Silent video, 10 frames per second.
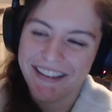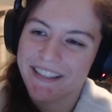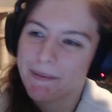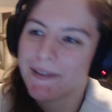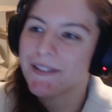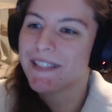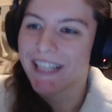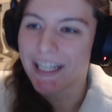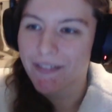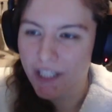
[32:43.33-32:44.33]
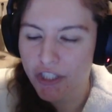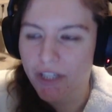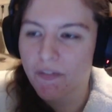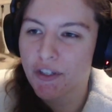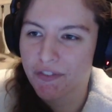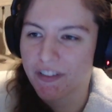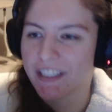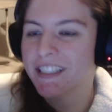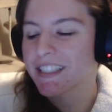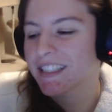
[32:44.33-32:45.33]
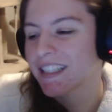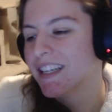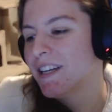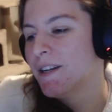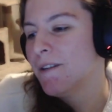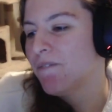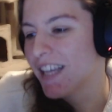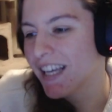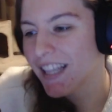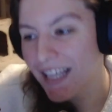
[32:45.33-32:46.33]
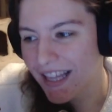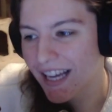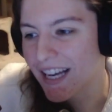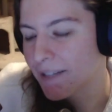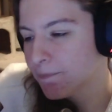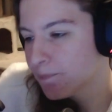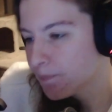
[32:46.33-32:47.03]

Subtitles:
as opposed to just getting everything shoved in your face. Like, I like that.